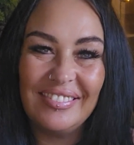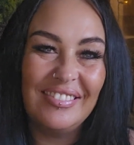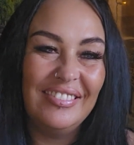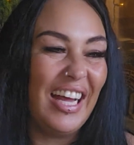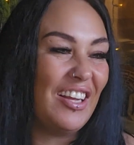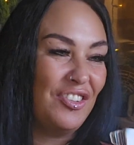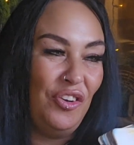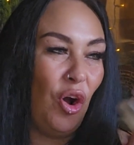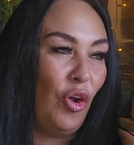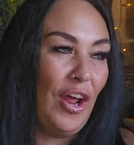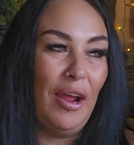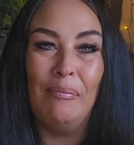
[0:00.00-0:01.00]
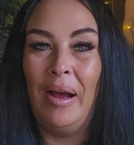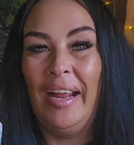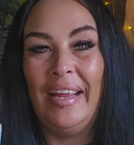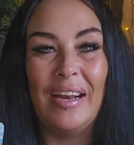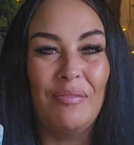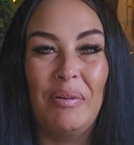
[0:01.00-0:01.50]
That's gone out my
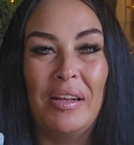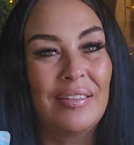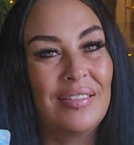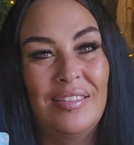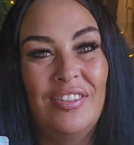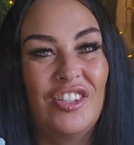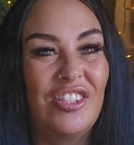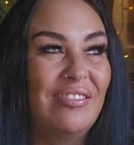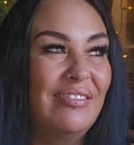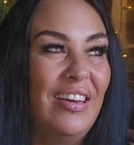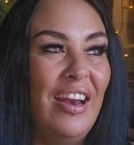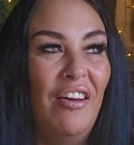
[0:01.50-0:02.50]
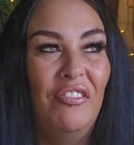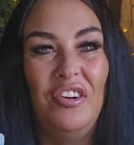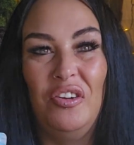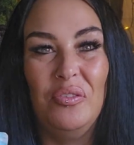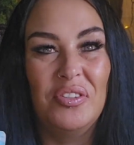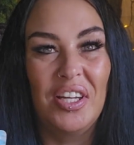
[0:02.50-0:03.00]
head because I just never
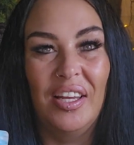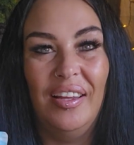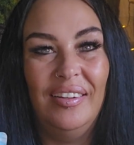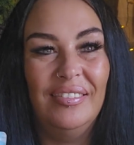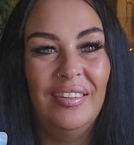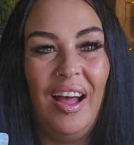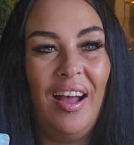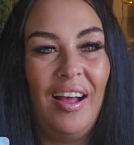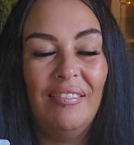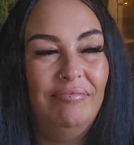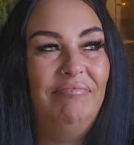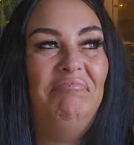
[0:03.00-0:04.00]
used it. Like,